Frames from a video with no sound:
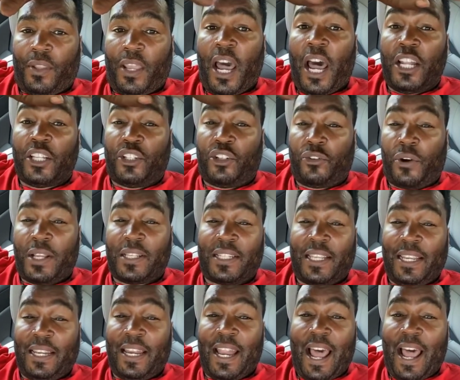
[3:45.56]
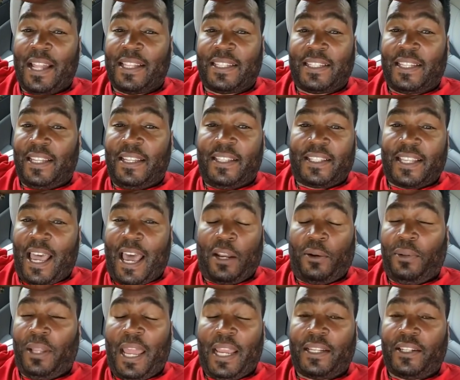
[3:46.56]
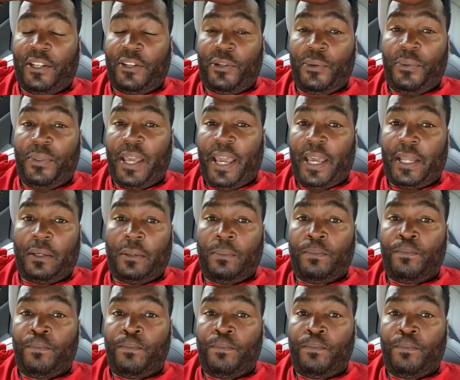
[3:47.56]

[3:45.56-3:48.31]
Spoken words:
addressing nonsense. I don't like to do that.